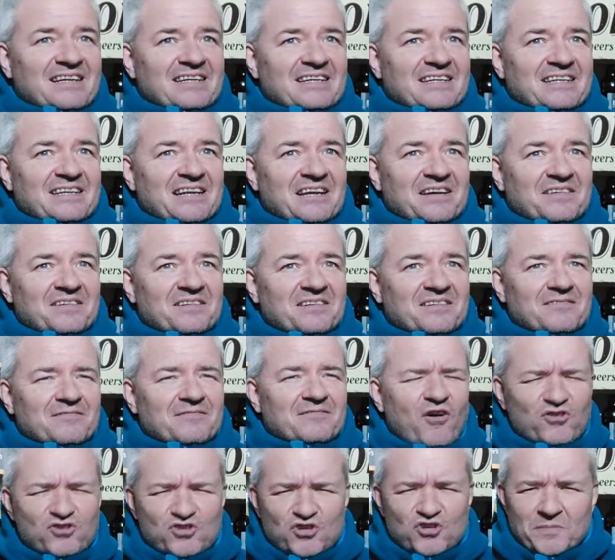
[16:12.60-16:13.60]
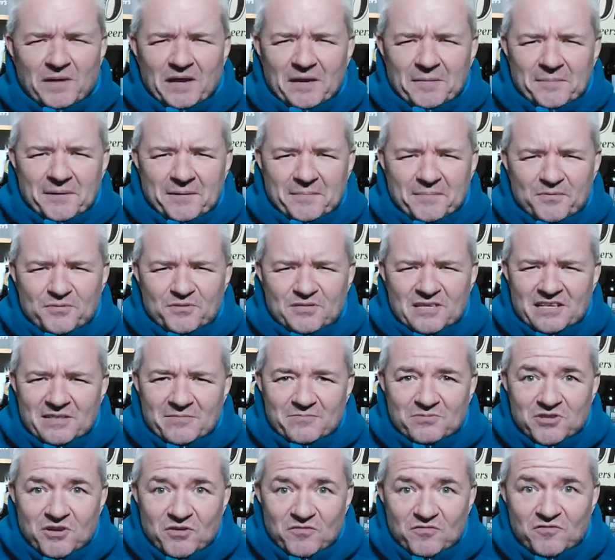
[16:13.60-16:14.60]
know, far too many people take
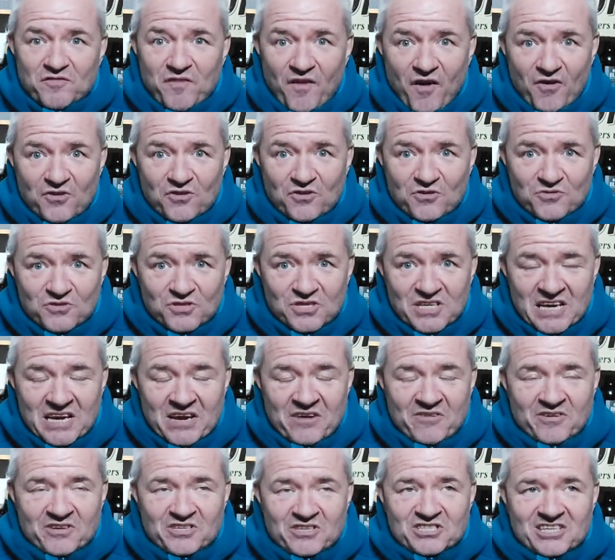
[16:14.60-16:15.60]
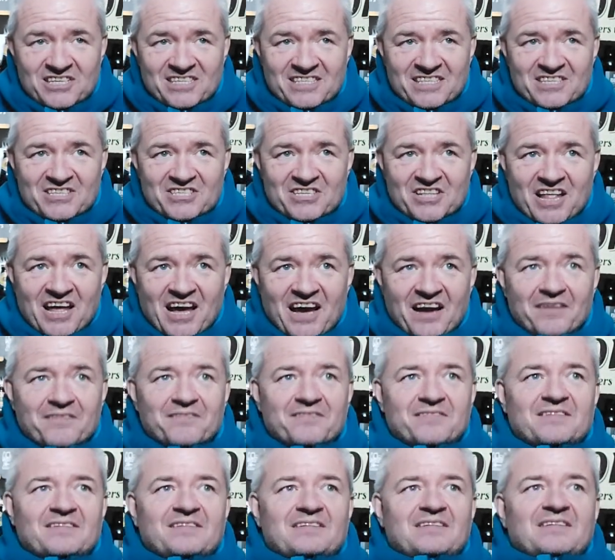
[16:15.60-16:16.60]
themselves far too seriously in this
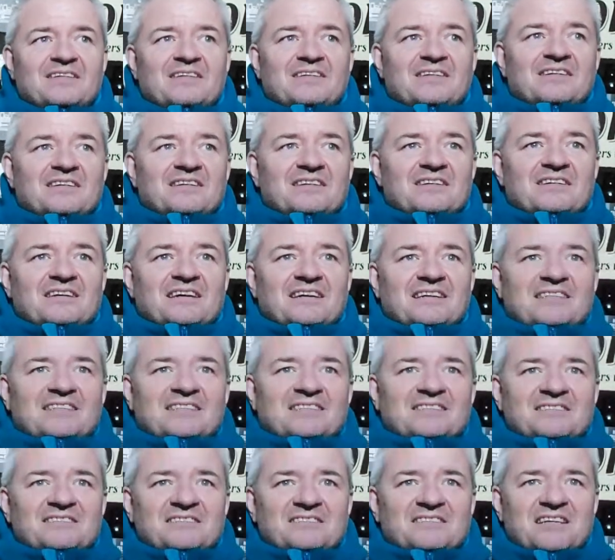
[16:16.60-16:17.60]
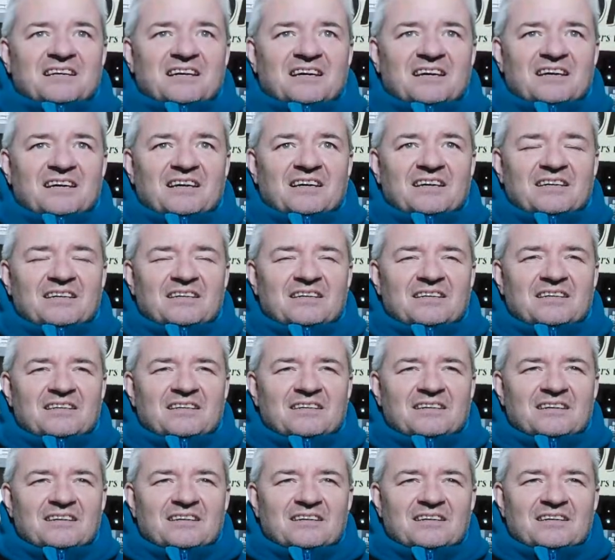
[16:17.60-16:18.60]
life. And,
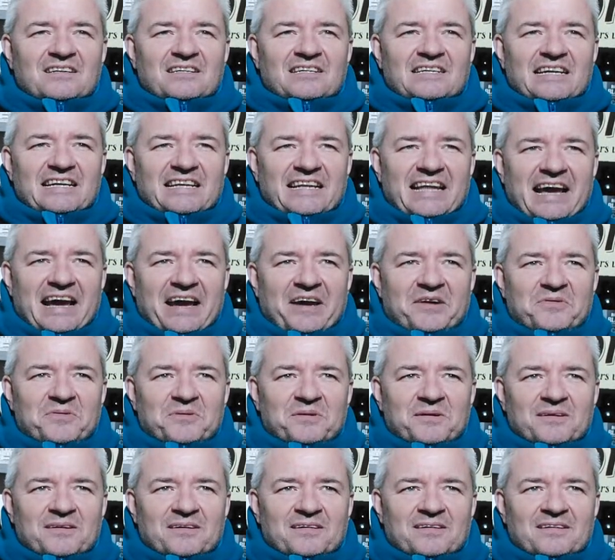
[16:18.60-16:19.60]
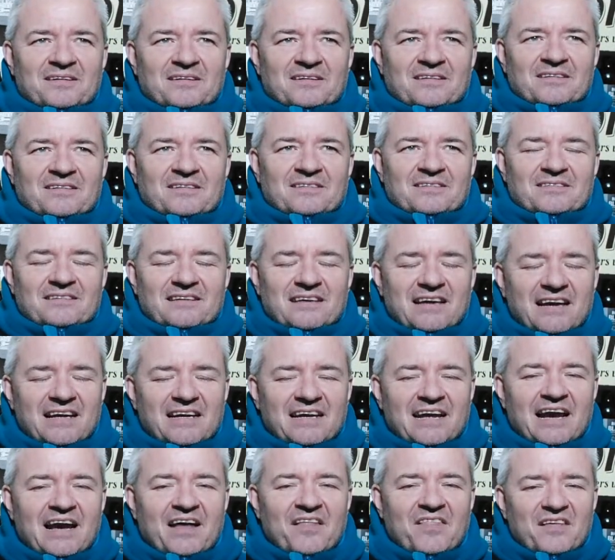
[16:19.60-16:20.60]
you know, get
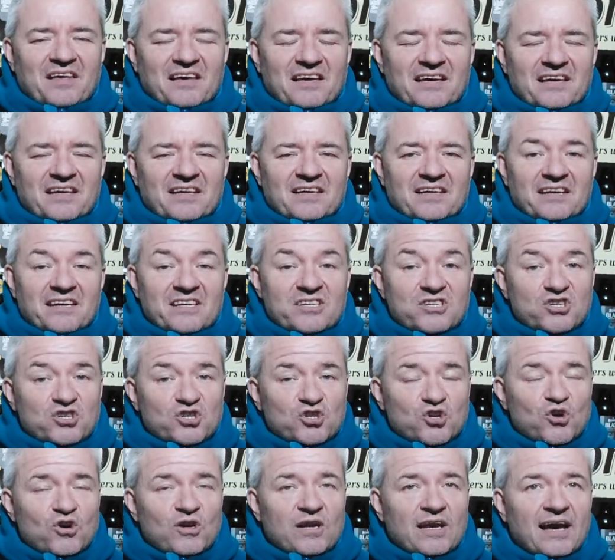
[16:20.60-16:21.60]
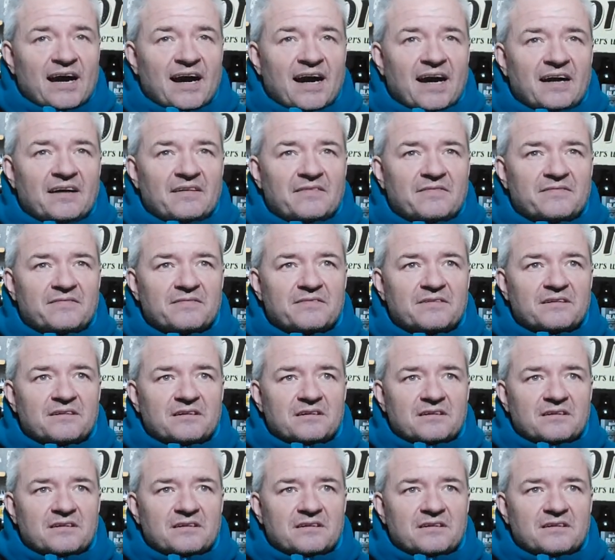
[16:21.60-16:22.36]
out there, enjoy life,